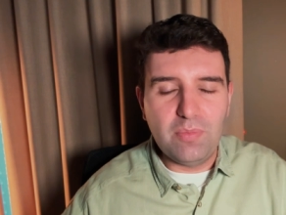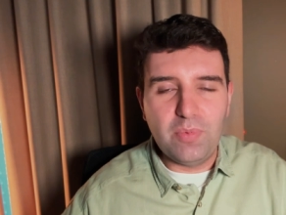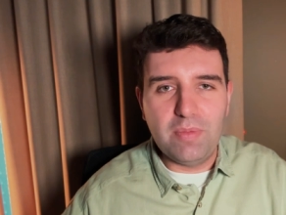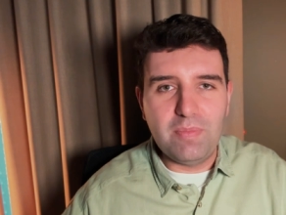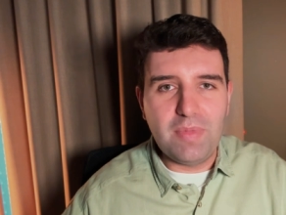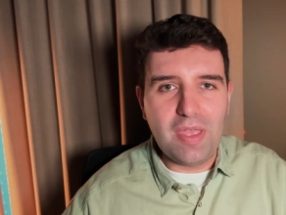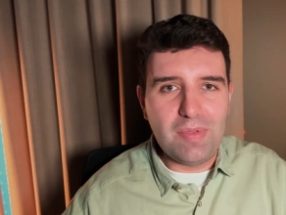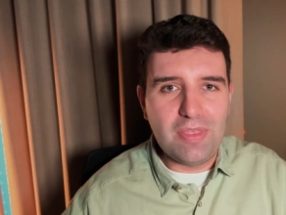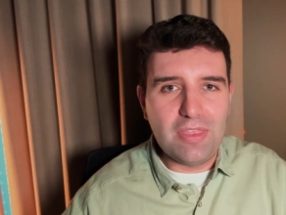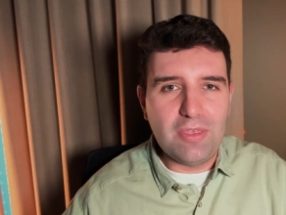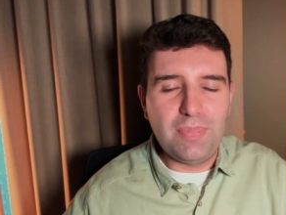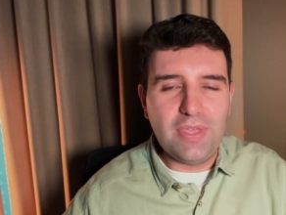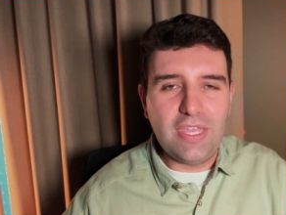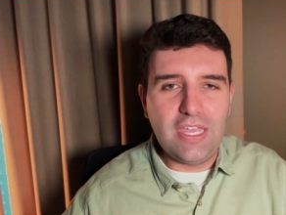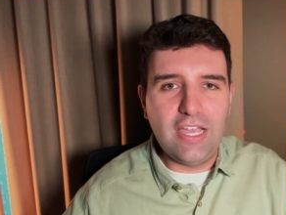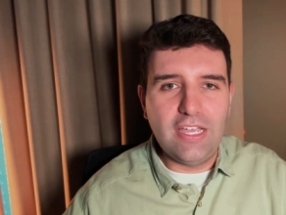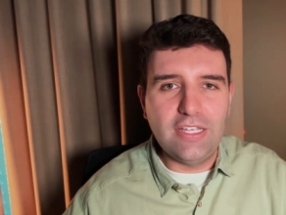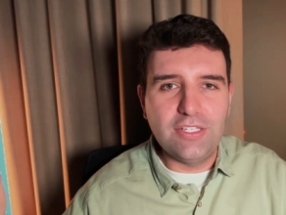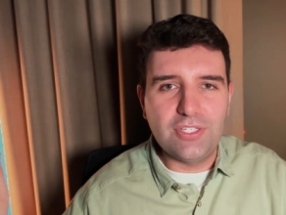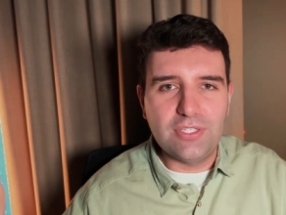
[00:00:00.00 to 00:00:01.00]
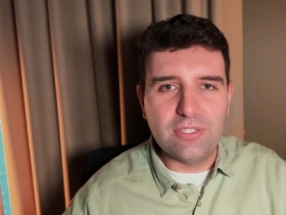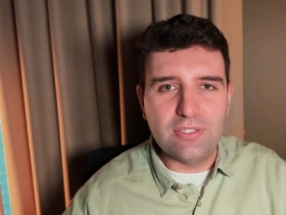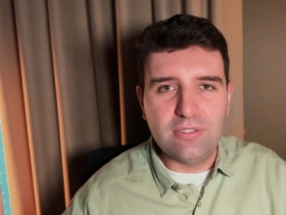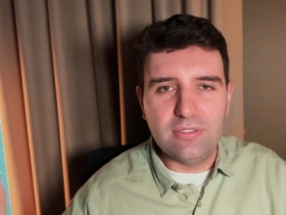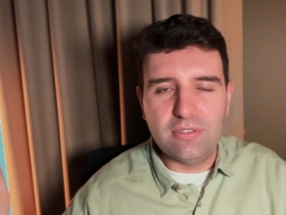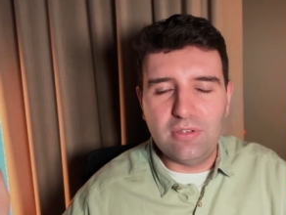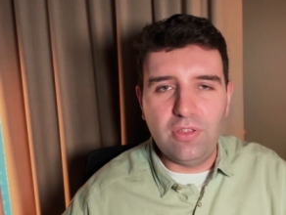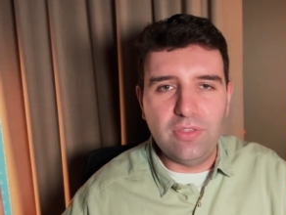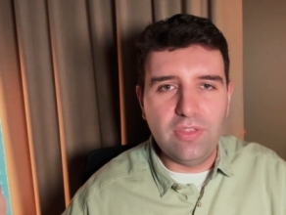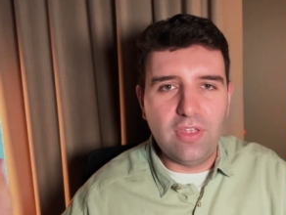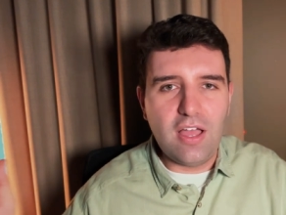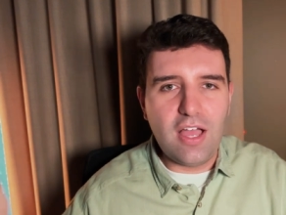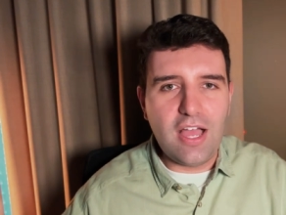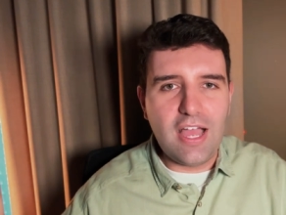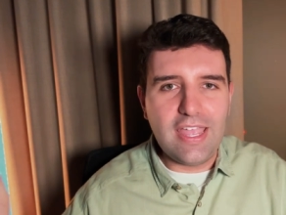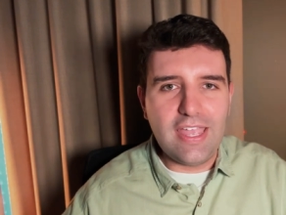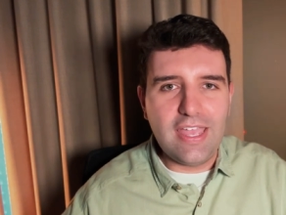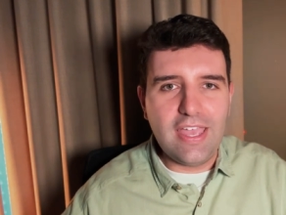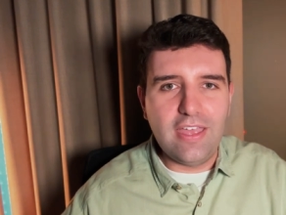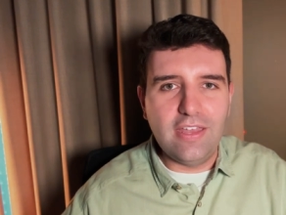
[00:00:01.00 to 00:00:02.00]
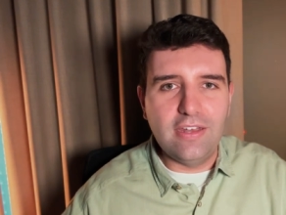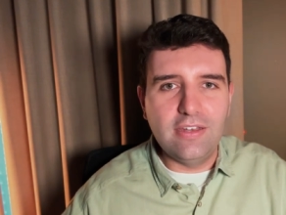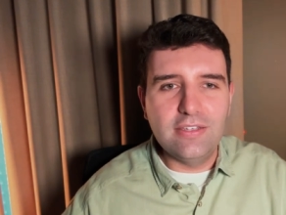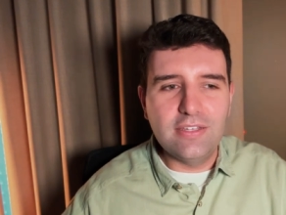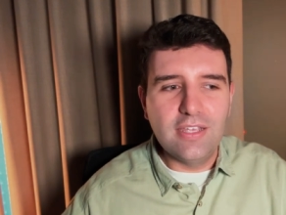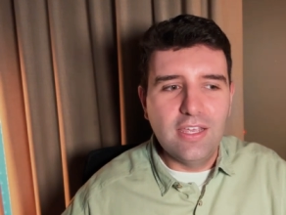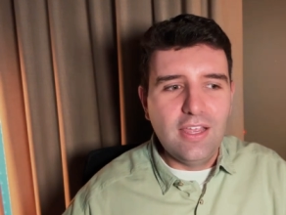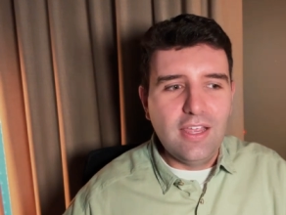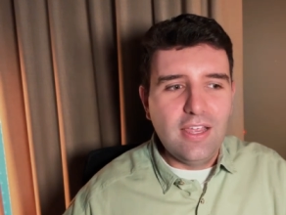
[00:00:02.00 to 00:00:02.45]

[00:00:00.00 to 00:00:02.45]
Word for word: where maybe the pH is on the high end,